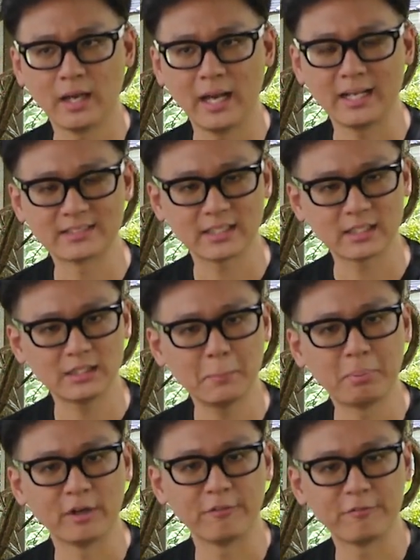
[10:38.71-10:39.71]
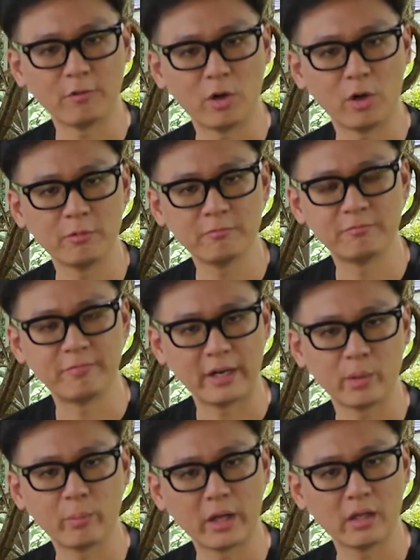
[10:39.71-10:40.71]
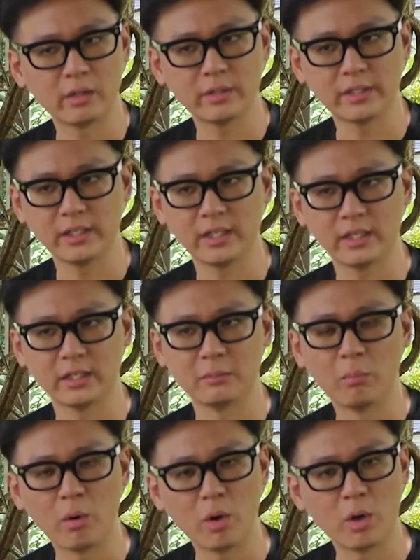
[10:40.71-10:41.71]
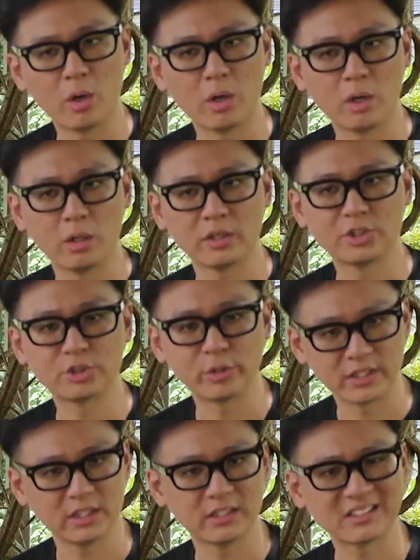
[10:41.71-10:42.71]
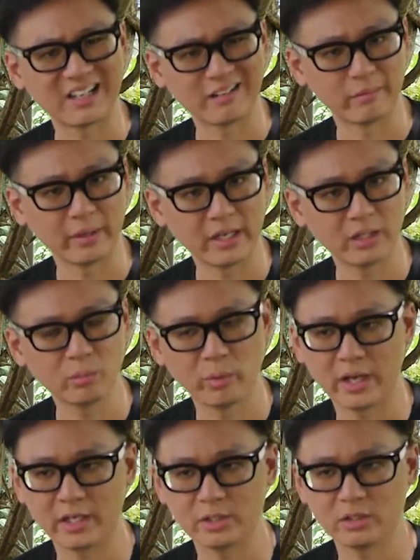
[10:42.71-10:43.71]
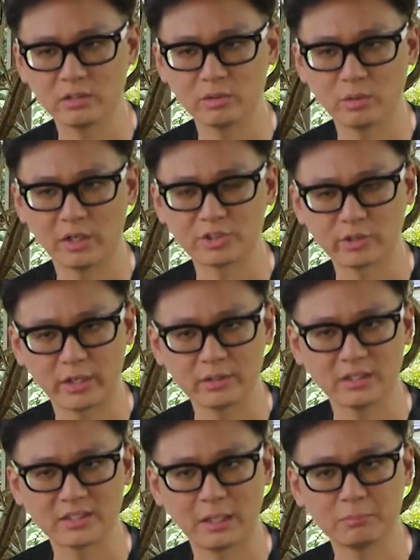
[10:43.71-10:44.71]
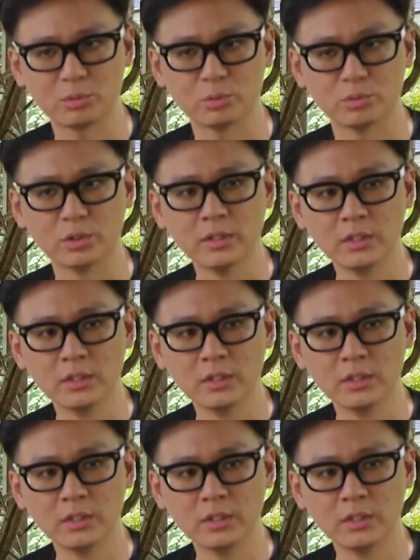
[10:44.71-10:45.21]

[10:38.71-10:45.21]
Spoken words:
exactly perform very well in more trickier terrain where you are trying to attempt to